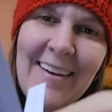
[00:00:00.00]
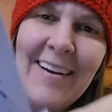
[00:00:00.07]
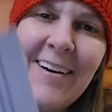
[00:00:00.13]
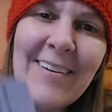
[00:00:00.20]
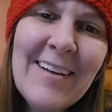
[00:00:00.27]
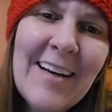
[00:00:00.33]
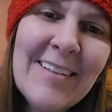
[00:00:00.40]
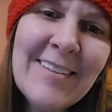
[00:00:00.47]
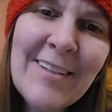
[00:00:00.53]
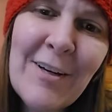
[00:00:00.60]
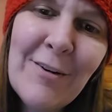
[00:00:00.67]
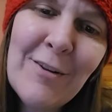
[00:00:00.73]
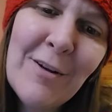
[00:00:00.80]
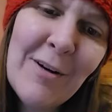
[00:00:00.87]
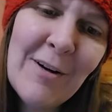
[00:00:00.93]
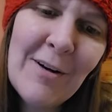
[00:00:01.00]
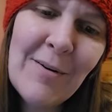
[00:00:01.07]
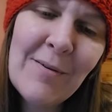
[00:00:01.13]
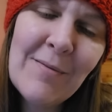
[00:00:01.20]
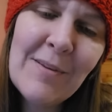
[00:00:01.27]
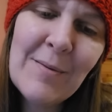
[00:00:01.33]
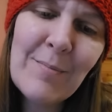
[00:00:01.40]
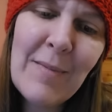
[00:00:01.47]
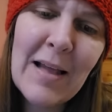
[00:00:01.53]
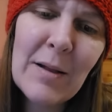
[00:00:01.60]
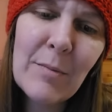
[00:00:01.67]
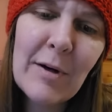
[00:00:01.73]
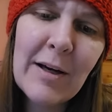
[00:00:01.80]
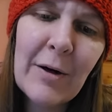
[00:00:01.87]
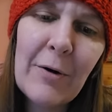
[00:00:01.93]
Okay, so the
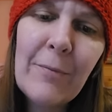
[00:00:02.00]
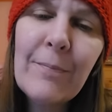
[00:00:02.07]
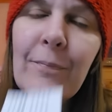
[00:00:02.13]
Malabrigo,